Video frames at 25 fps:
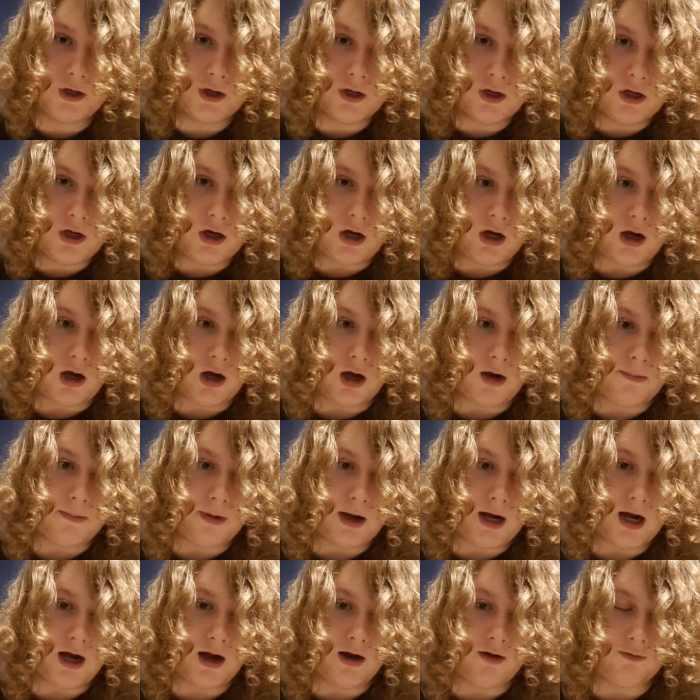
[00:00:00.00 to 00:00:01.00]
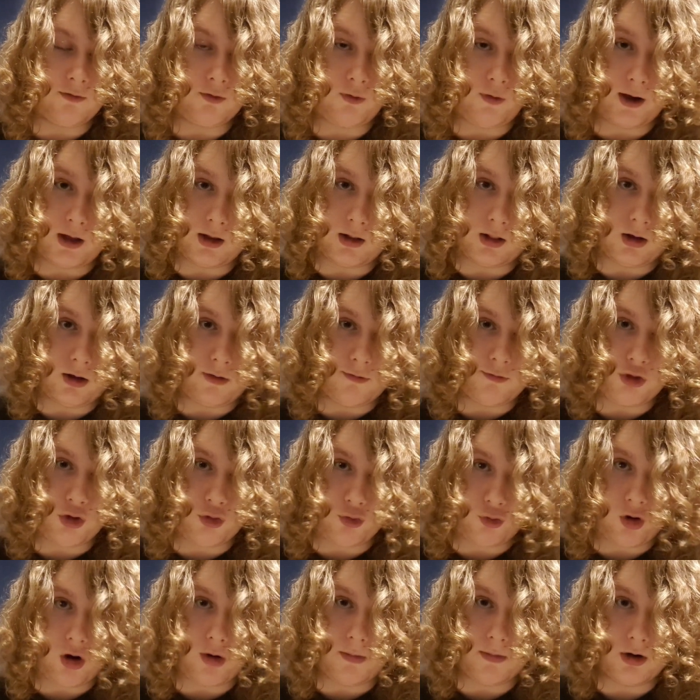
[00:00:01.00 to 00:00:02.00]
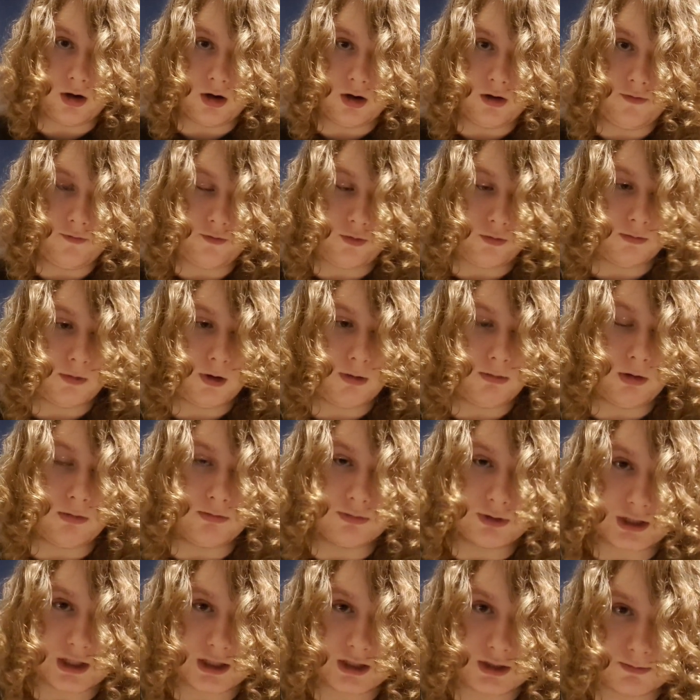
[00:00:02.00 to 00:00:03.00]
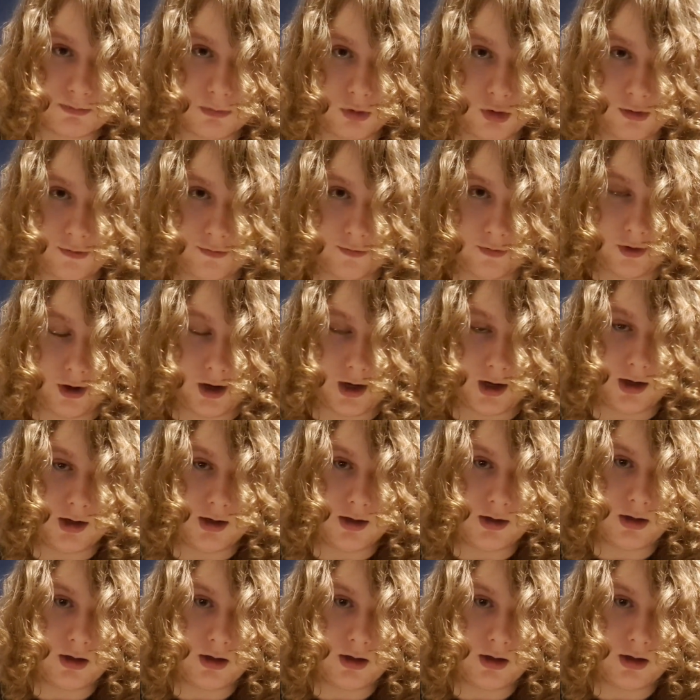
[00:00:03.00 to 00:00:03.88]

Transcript: I have quite a lot of trauma from my mum's ex-boyfriend.